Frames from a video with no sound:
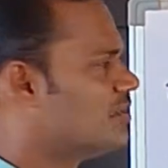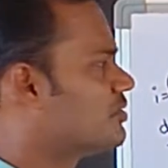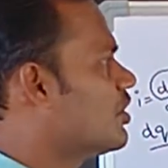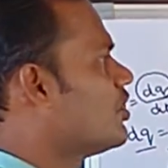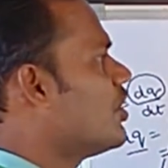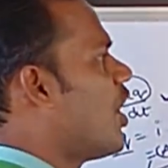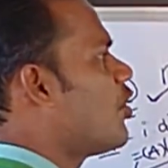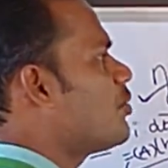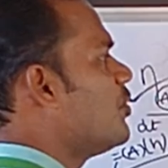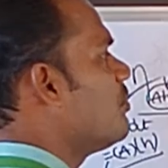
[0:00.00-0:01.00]
So
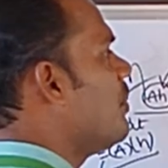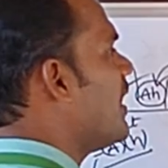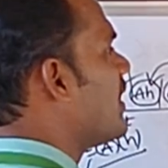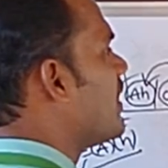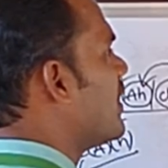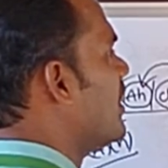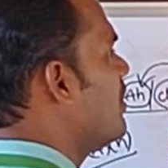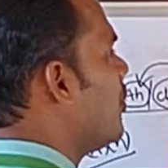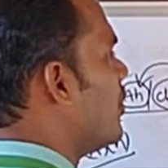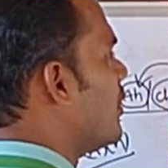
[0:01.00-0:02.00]
output by
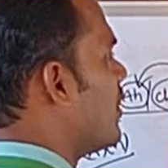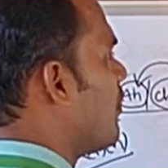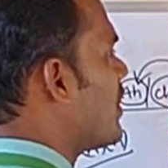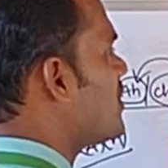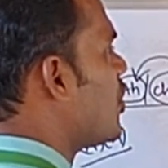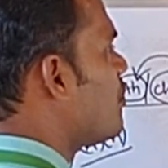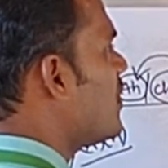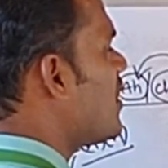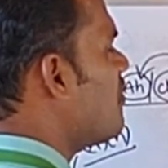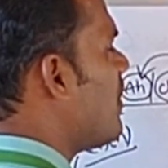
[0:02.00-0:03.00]
input. What is the
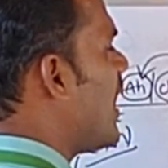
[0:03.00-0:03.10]
output of a